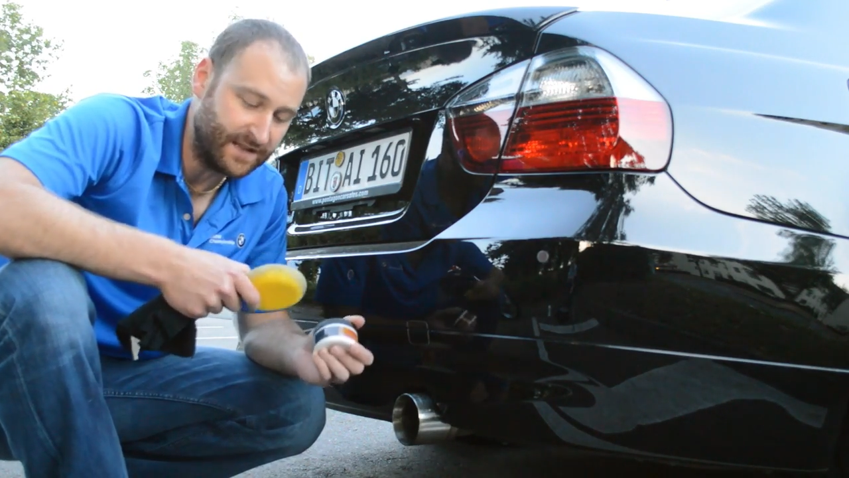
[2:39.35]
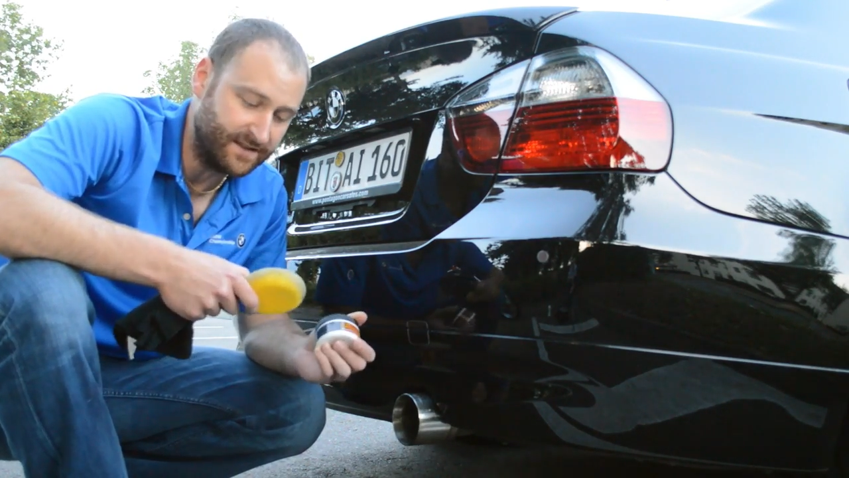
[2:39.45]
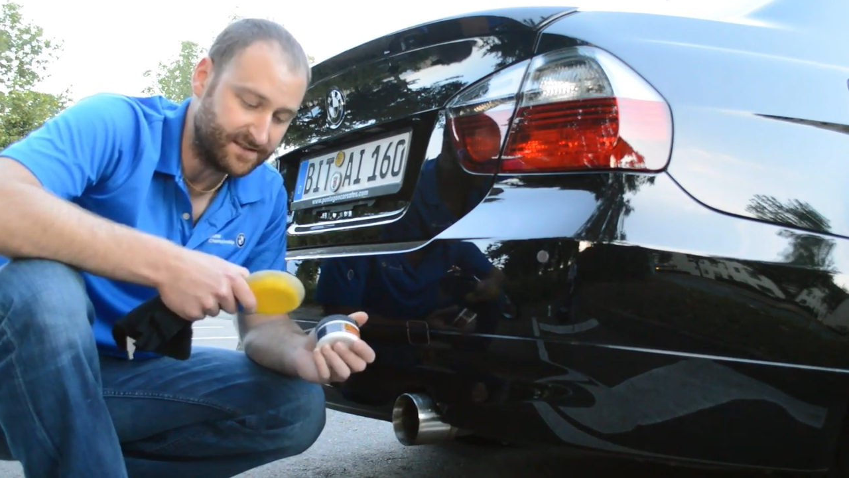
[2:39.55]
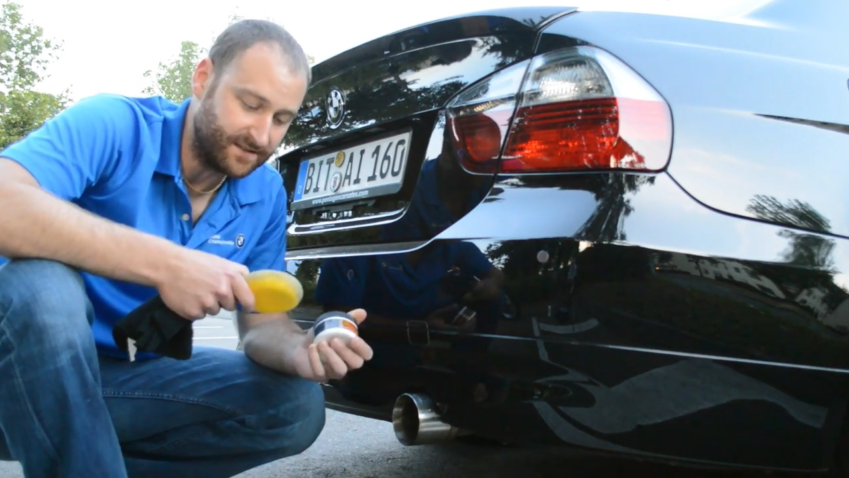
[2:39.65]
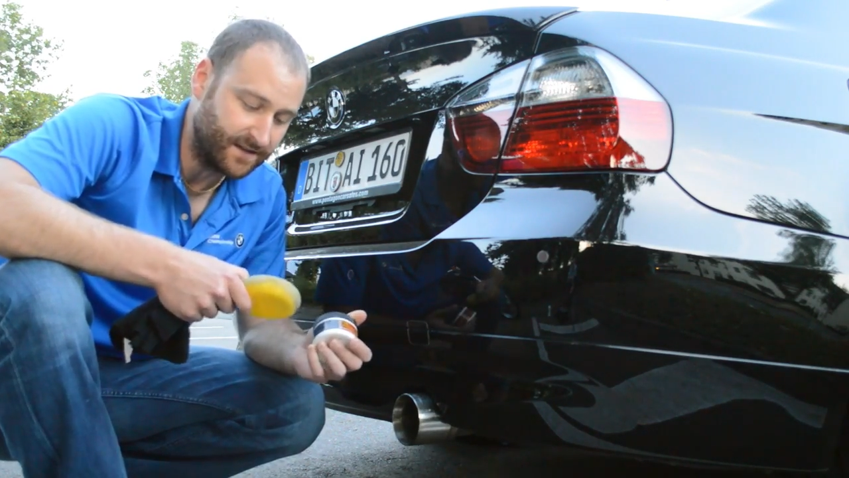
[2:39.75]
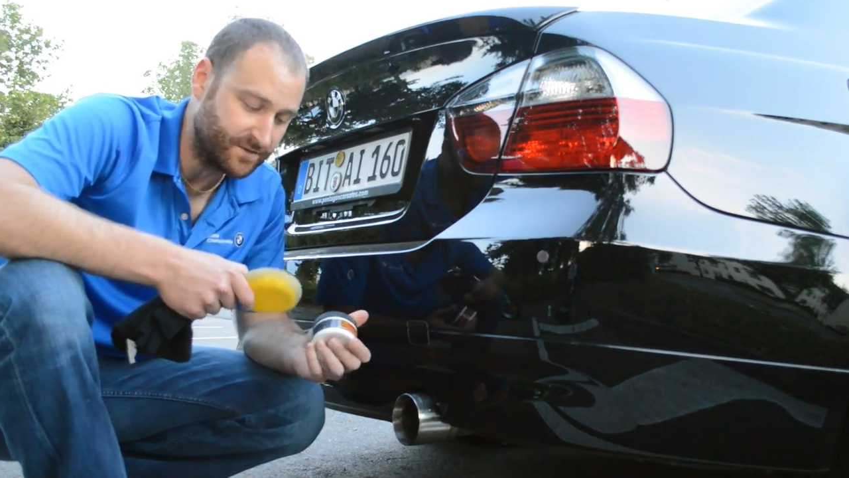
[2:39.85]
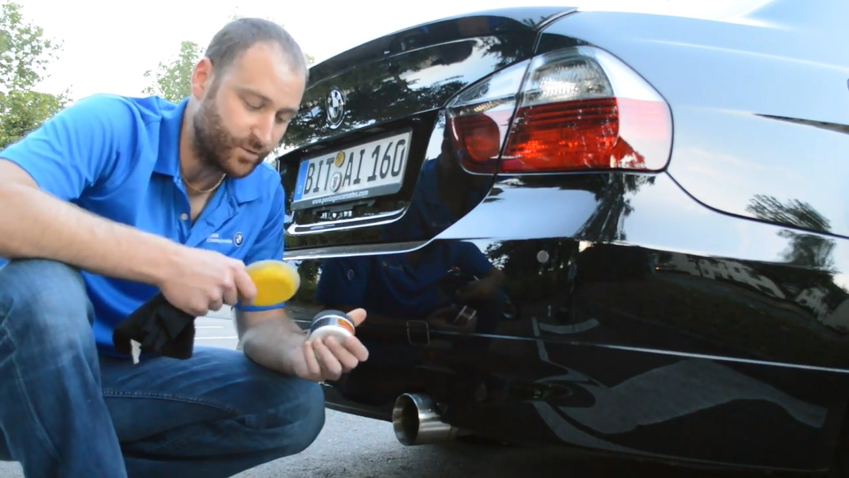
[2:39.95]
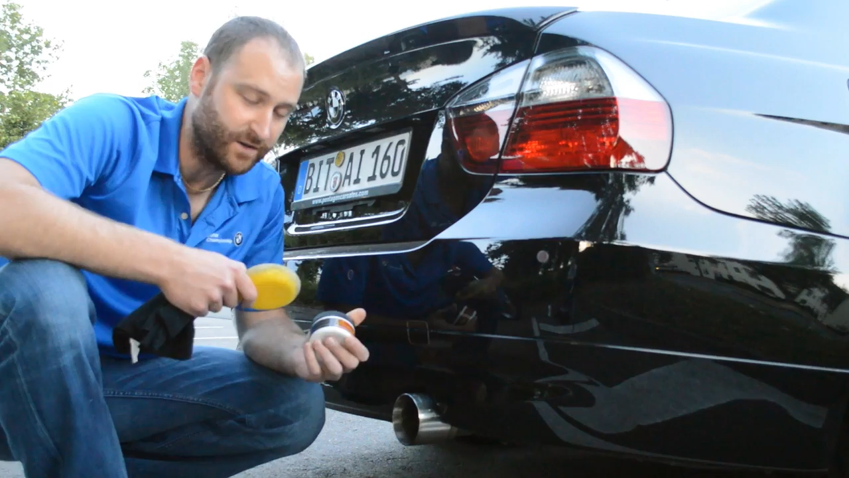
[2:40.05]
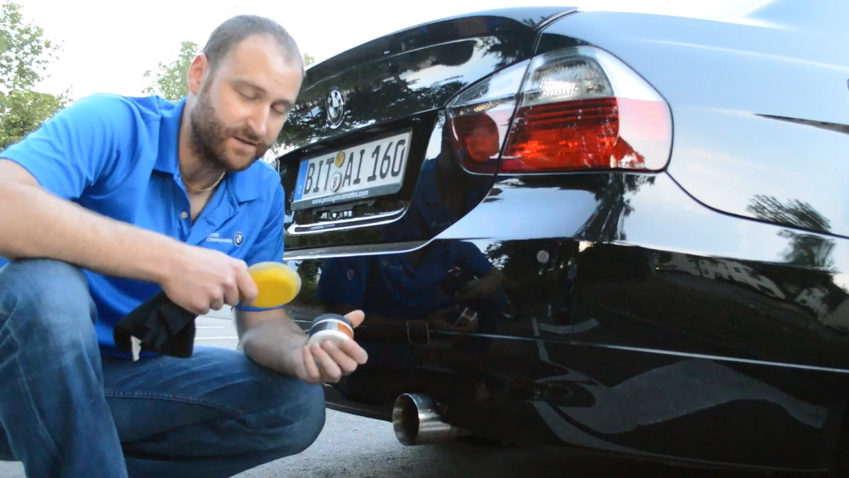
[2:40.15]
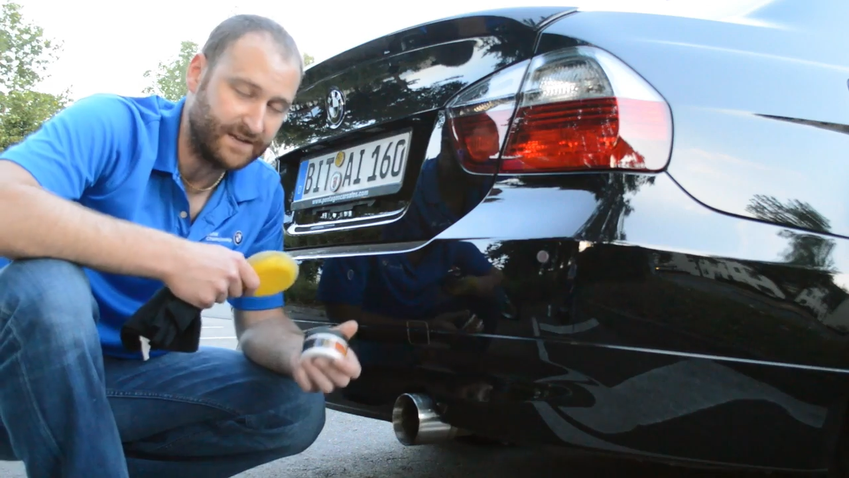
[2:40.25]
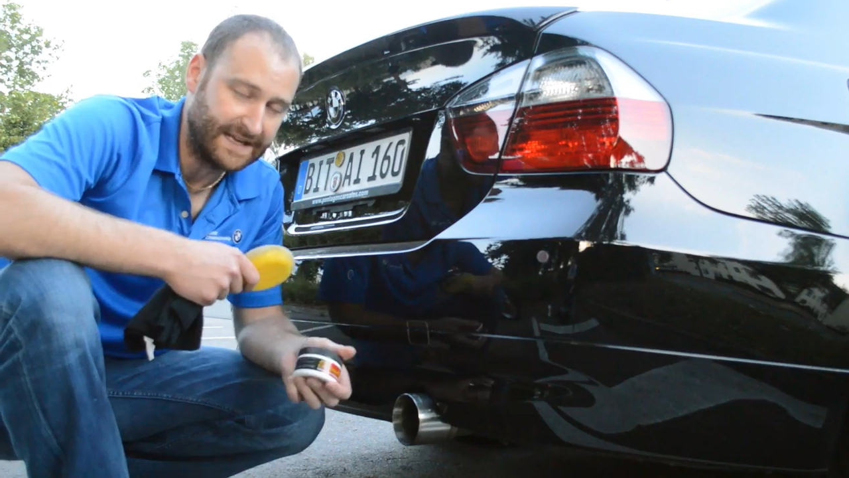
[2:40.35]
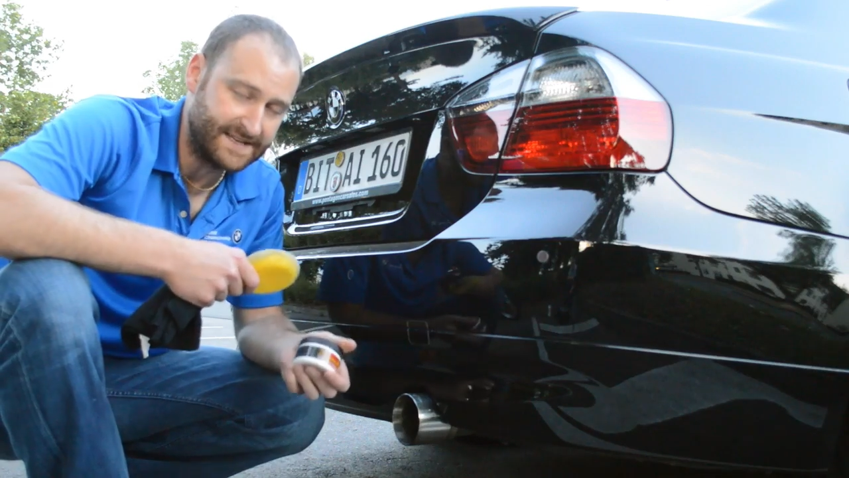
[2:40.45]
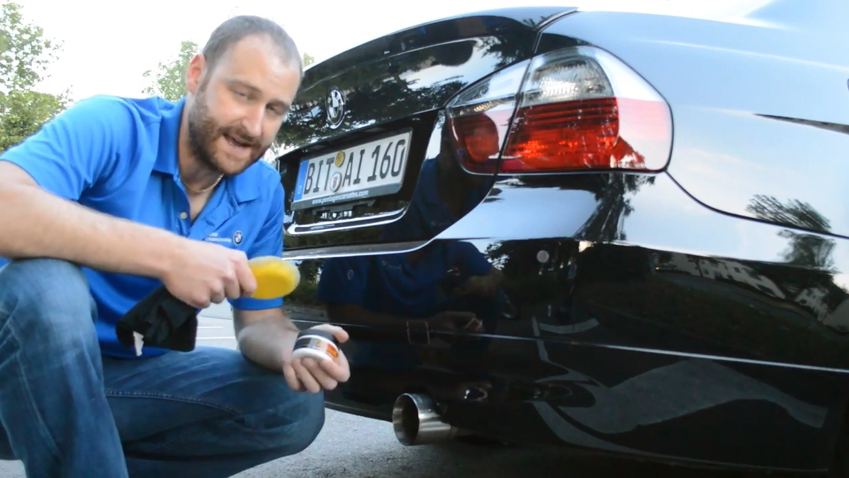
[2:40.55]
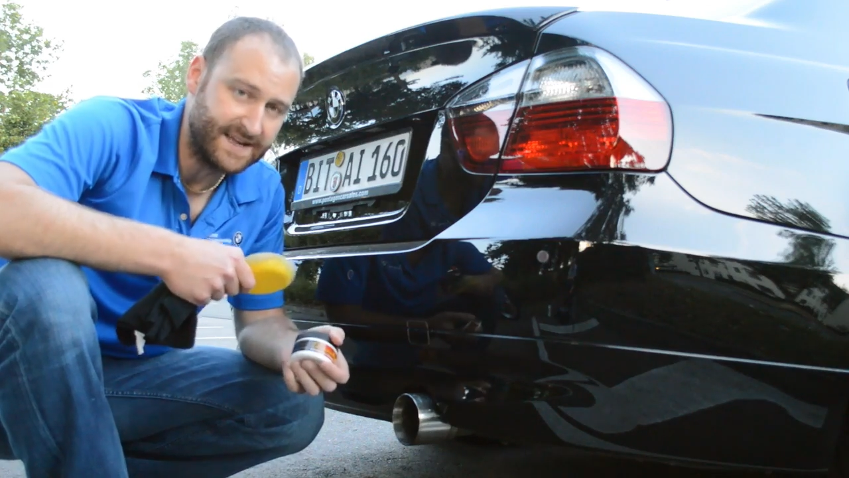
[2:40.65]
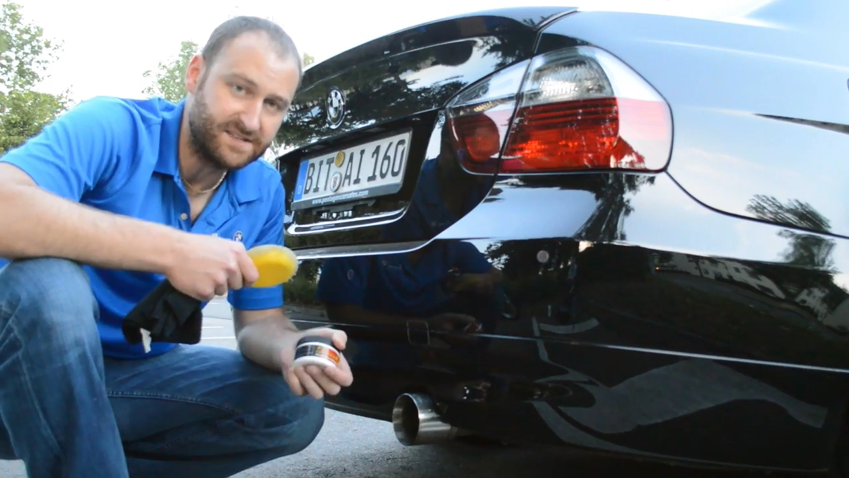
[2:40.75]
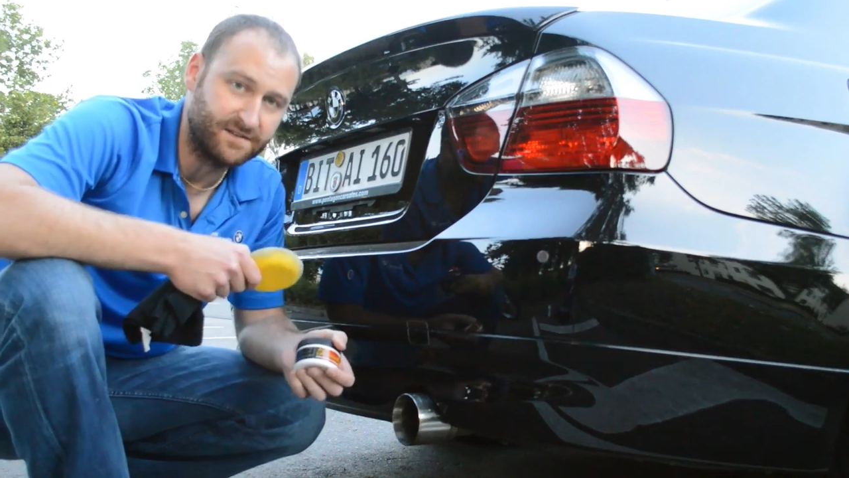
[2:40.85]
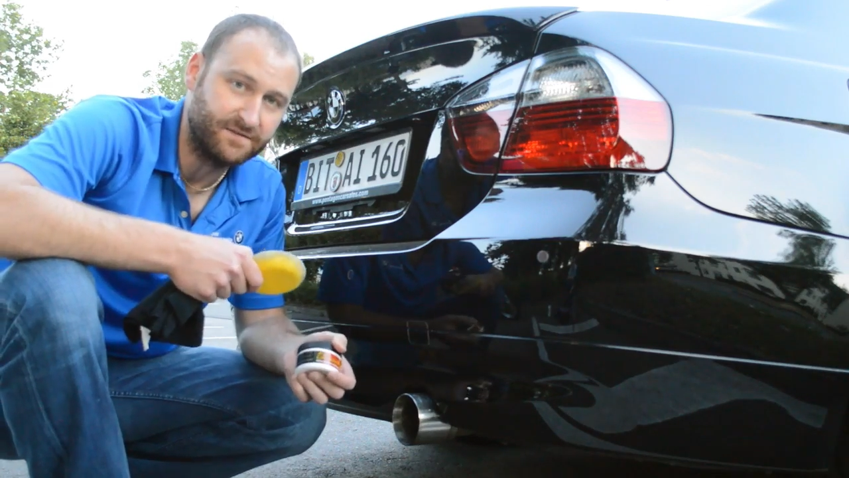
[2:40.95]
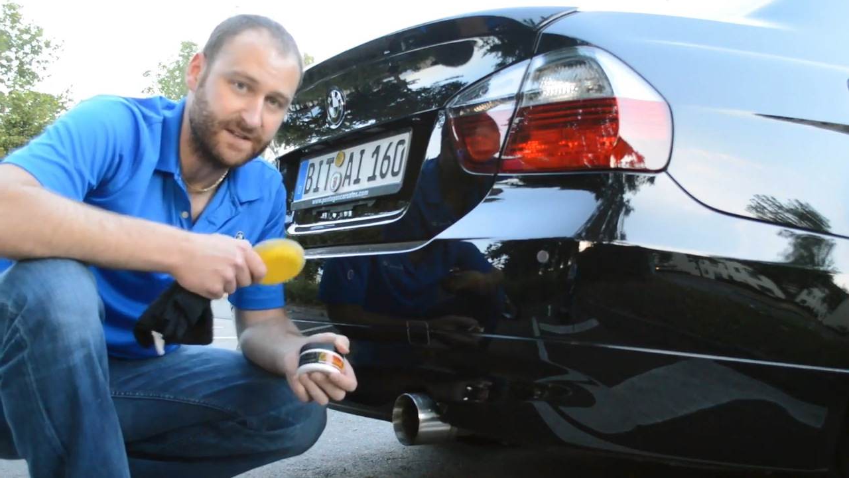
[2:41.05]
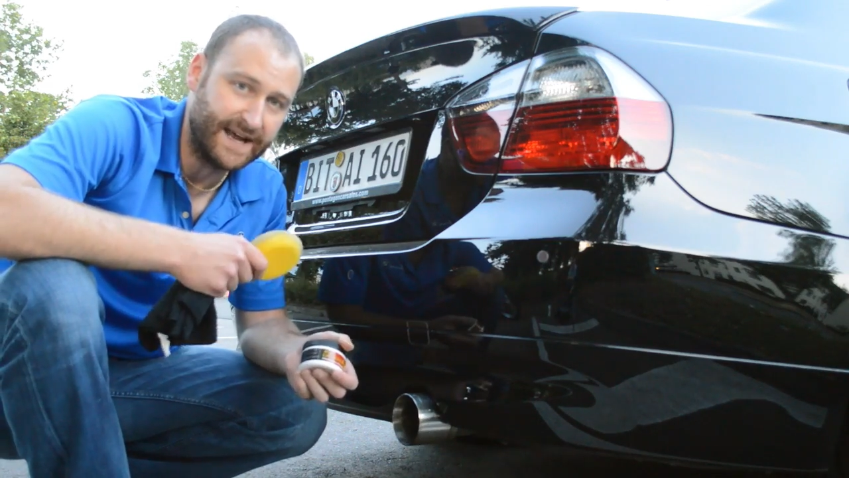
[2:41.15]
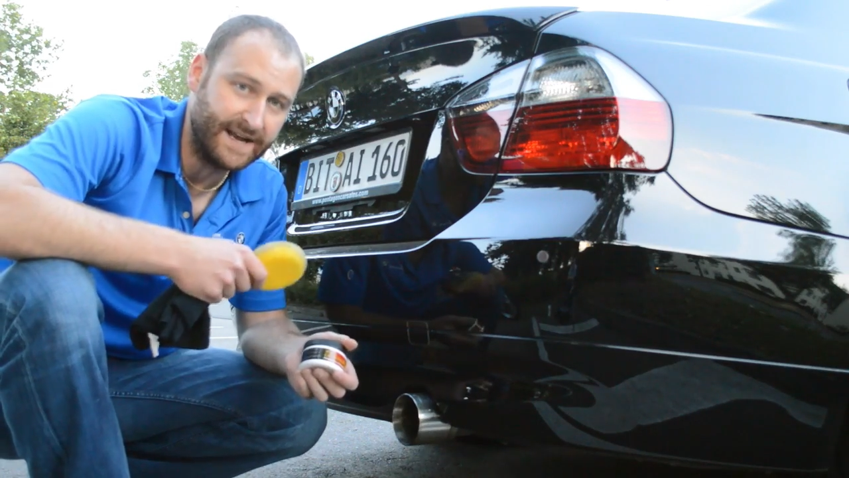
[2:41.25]
And this does work fantastic
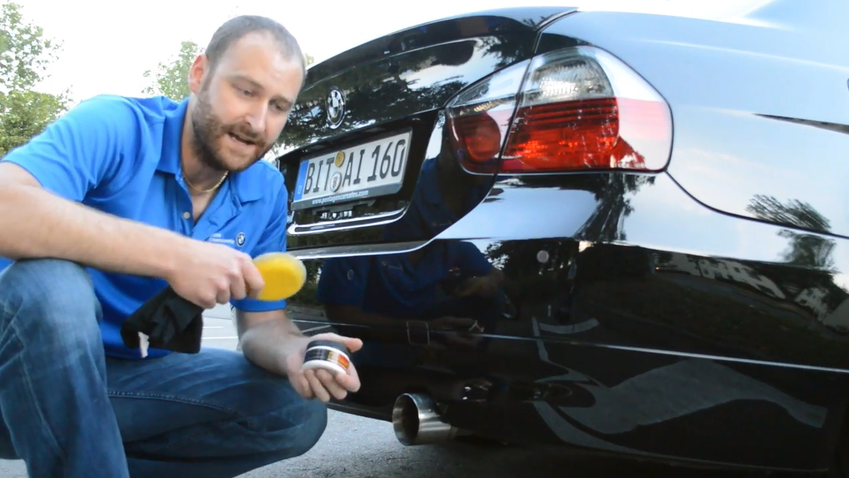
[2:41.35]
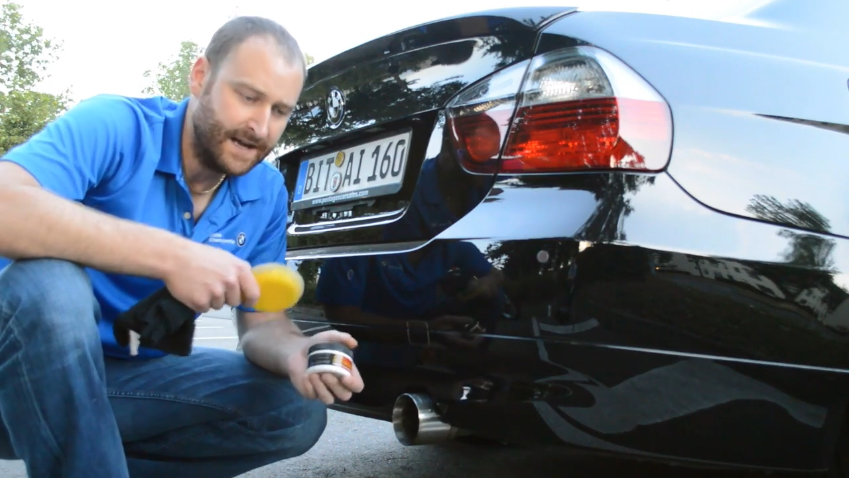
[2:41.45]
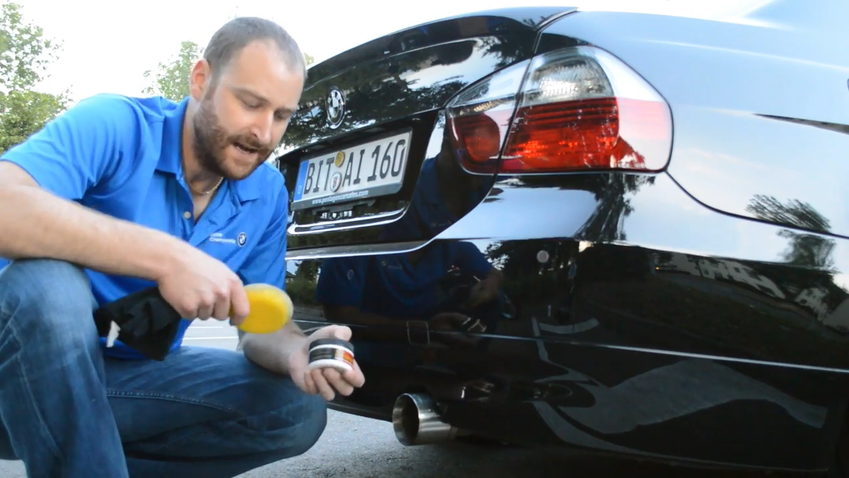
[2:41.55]
for that.